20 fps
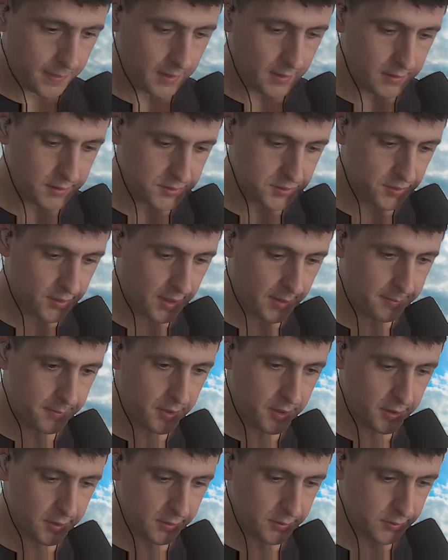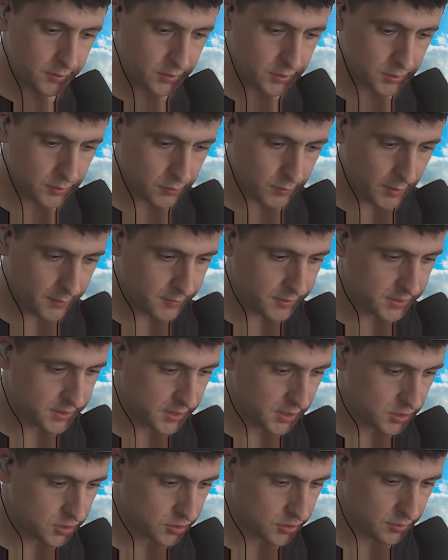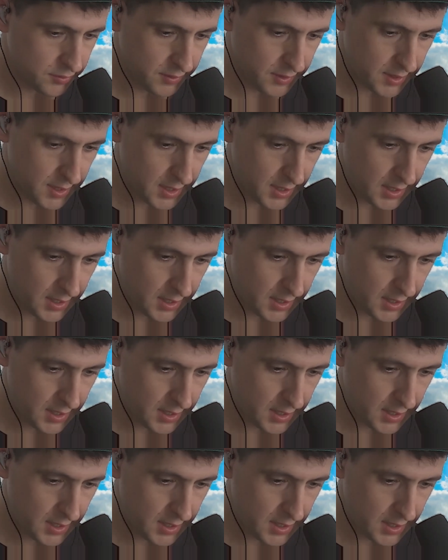Scrambos, when was this? Sunday.